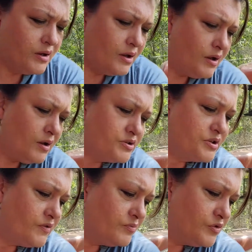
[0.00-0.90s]
I'll just
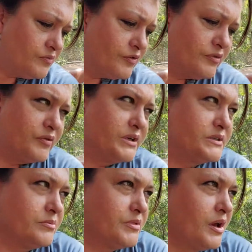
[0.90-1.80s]
give them to them for free
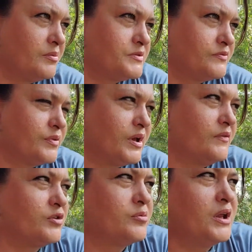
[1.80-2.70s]
sometimes if we have
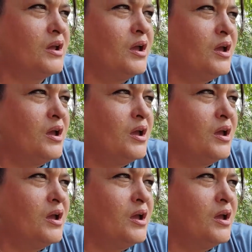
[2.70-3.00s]
too many.